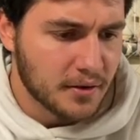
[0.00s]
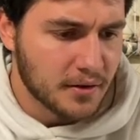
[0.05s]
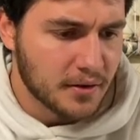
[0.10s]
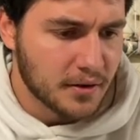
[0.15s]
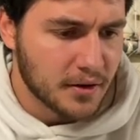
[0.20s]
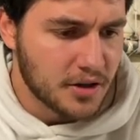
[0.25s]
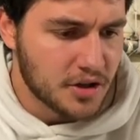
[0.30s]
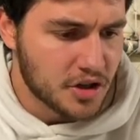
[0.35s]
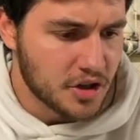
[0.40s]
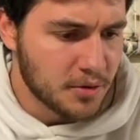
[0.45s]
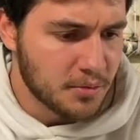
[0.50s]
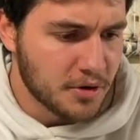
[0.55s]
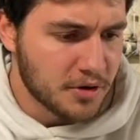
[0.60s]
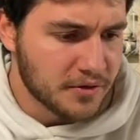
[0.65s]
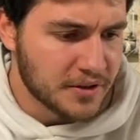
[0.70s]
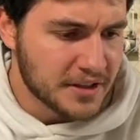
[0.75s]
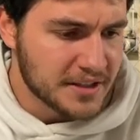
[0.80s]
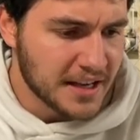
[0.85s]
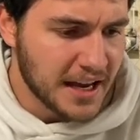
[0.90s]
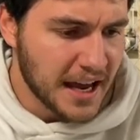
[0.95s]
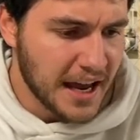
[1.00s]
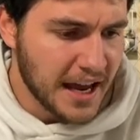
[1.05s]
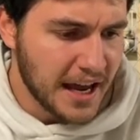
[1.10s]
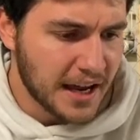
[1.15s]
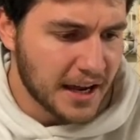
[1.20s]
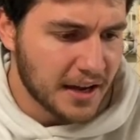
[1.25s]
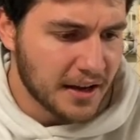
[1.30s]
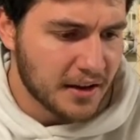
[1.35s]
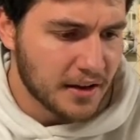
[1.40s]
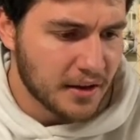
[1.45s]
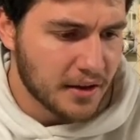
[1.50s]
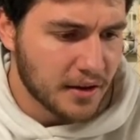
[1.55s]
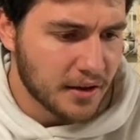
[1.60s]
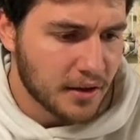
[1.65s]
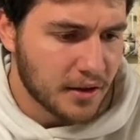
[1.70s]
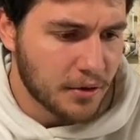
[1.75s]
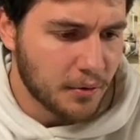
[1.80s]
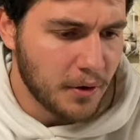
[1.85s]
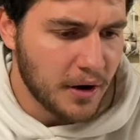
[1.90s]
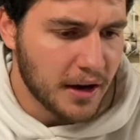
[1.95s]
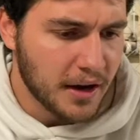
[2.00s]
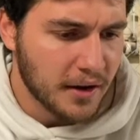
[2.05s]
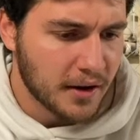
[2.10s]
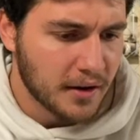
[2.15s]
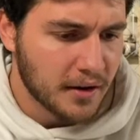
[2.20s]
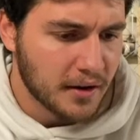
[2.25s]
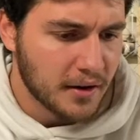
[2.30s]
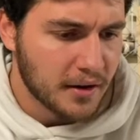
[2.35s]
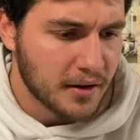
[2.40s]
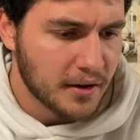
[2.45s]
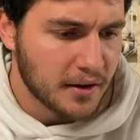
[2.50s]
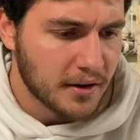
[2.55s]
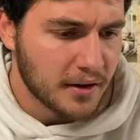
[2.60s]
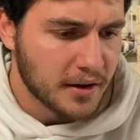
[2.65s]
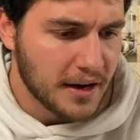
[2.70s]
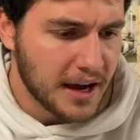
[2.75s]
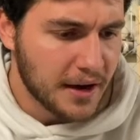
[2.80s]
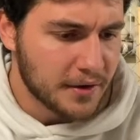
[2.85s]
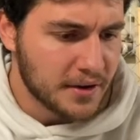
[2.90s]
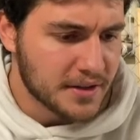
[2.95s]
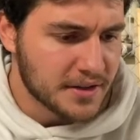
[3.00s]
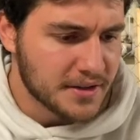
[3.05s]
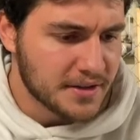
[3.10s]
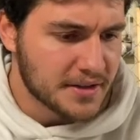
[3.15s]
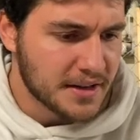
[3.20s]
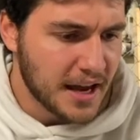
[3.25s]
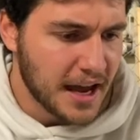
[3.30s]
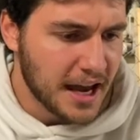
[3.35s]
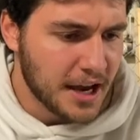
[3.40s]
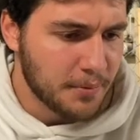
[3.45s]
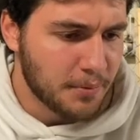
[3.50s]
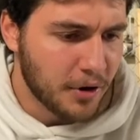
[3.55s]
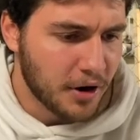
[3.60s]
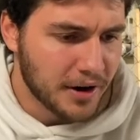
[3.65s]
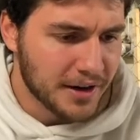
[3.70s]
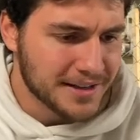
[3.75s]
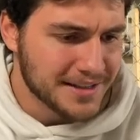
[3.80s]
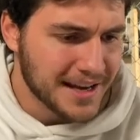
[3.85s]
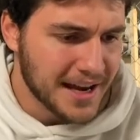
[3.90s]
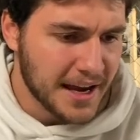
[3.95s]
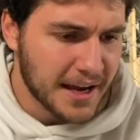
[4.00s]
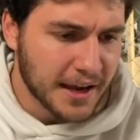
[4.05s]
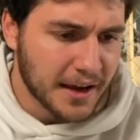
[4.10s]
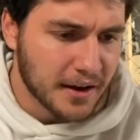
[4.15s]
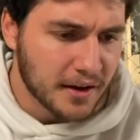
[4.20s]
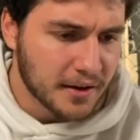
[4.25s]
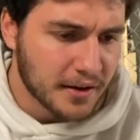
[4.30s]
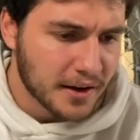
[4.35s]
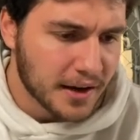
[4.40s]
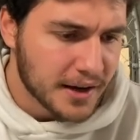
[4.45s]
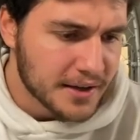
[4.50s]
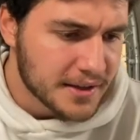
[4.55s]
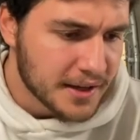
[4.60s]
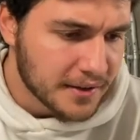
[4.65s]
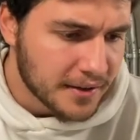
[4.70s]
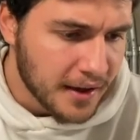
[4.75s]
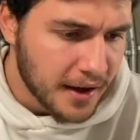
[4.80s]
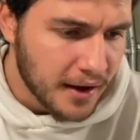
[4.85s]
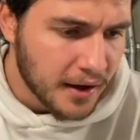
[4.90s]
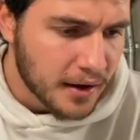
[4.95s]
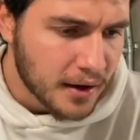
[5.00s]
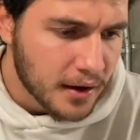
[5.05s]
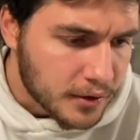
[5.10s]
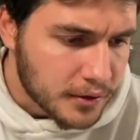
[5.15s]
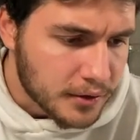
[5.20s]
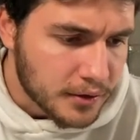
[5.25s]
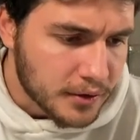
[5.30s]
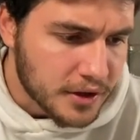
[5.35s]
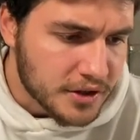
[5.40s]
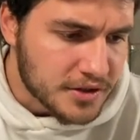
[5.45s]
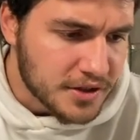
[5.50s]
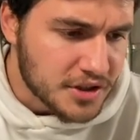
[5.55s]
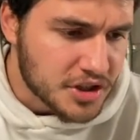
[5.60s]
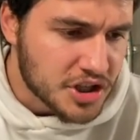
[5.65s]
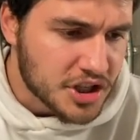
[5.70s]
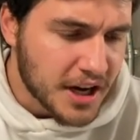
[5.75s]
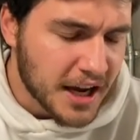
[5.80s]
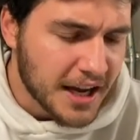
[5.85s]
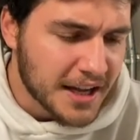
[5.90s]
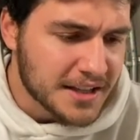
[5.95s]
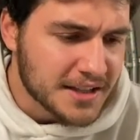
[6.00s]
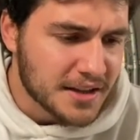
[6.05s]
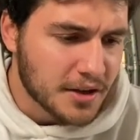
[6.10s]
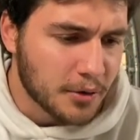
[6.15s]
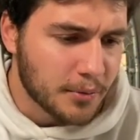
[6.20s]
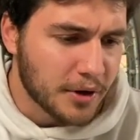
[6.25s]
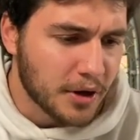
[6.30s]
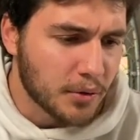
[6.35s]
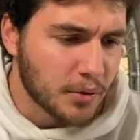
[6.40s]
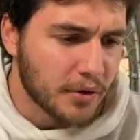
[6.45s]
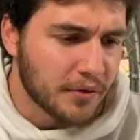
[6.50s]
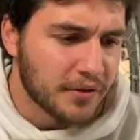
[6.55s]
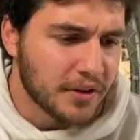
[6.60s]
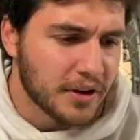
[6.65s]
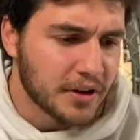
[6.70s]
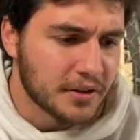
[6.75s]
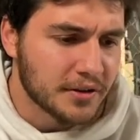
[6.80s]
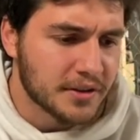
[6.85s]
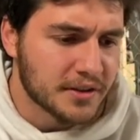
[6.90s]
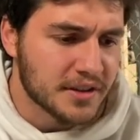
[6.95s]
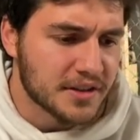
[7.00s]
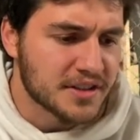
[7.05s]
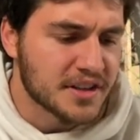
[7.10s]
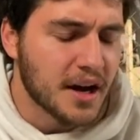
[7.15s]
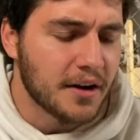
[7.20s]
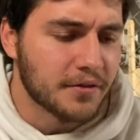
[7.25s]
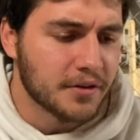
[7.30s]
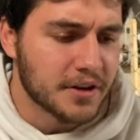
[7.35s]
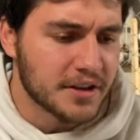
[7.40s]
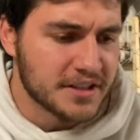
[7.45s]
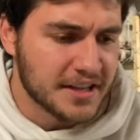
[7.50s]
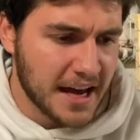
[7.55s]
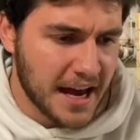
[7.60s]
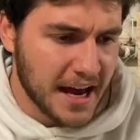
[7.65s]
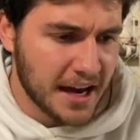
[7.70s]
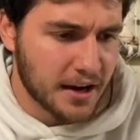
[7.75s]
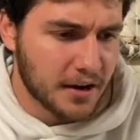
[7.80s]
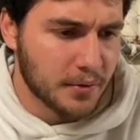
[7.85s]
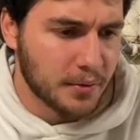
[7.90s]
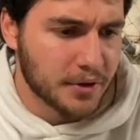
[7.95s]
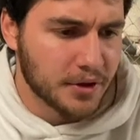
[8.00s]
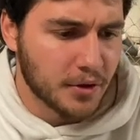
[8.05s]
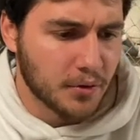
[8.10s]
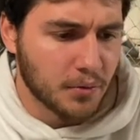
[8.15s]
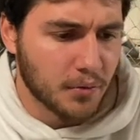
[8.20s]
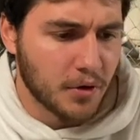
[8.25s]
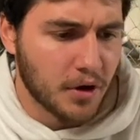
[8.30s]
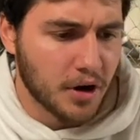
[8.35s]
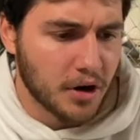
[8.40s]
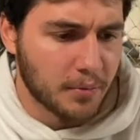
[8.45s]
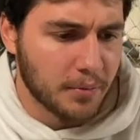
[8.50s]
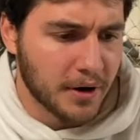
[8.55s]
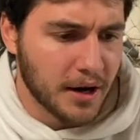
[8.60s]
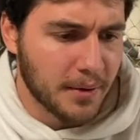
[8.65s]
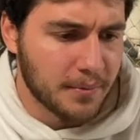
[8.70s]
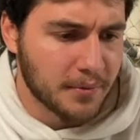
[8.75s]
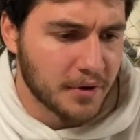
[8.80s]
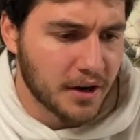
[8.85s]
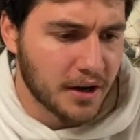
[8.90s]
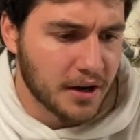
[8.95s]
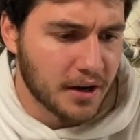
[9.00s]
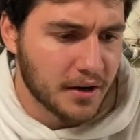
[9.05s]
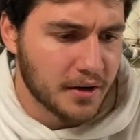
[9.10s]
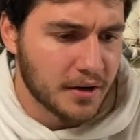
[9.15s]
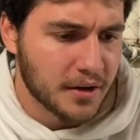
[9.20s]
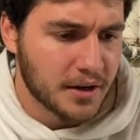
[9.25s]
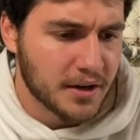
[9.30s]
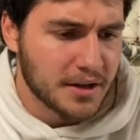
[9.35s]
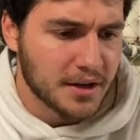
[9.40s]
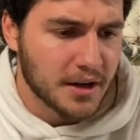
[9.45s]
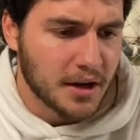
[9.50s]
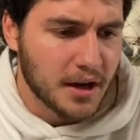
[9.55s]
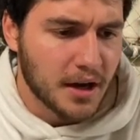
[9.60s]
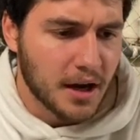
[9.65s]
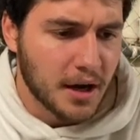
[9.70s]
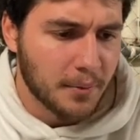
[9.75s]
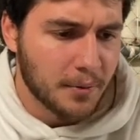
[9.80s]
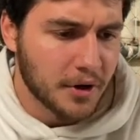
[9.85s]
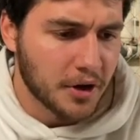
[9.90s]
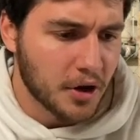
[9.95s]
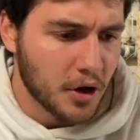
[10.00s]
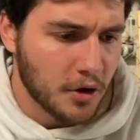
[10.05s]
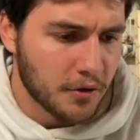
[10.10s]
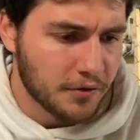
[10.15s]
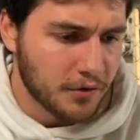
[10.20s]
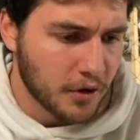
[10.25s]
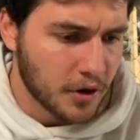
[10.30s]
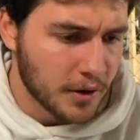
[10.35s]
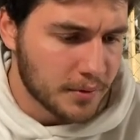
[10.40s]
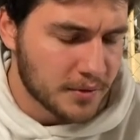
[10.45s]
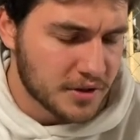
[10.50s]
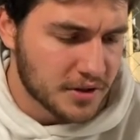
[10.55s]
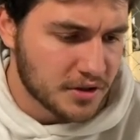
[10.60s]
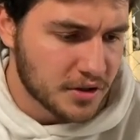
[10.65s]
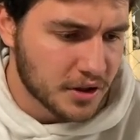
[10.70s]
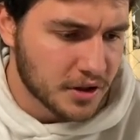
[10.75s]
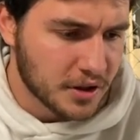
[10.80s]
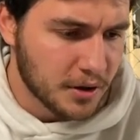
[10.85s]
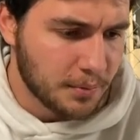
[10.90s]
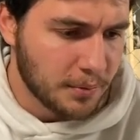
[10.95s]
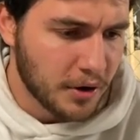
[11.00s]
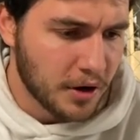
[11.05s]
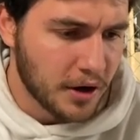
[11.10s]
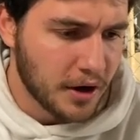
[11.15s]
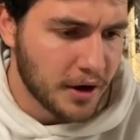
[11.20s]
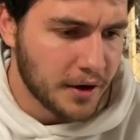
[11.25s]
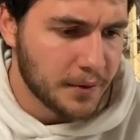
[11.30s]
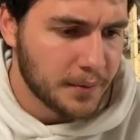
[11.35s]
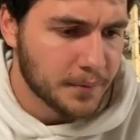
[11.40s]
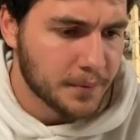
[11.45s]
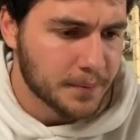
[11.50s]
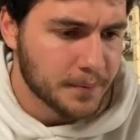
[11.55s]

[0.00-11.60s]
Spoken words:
He should have moved it to a3. Now his a pawn is hanging. Can I take that? Ooh, there's a chance there'll be a revealed discovered attack with the rook, but I'm gonna go for it. I took the pawn.